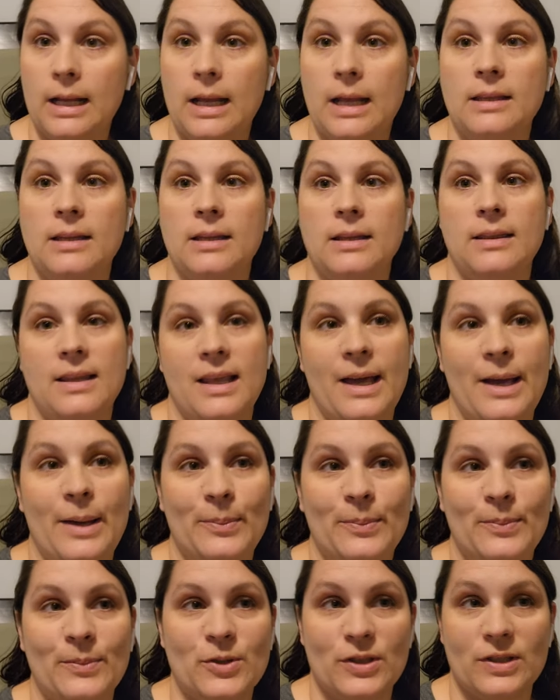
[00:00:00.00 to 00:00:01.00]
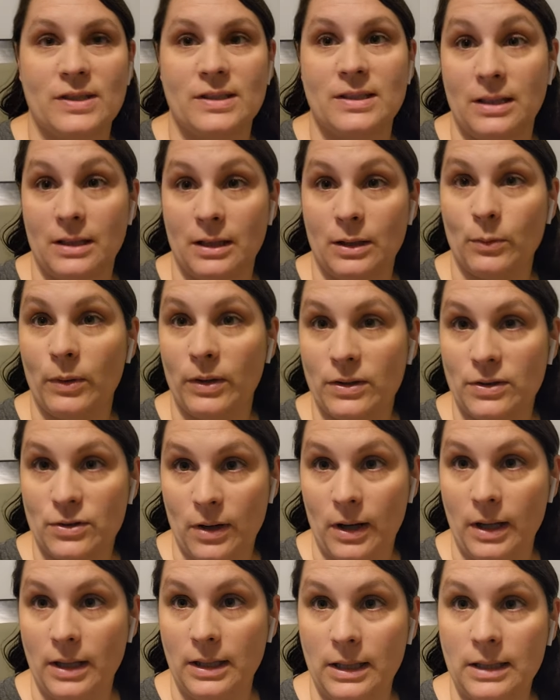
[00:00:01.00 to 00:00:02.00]
And then them just dealing with
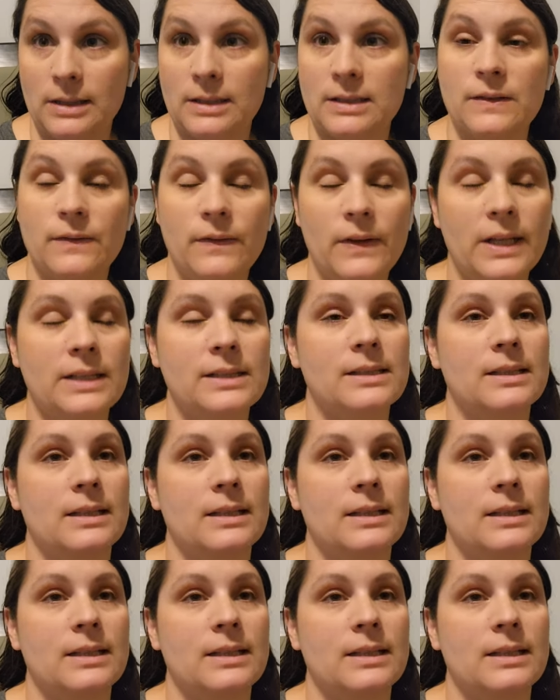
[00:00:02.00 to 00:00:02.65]
trying to get this fixed.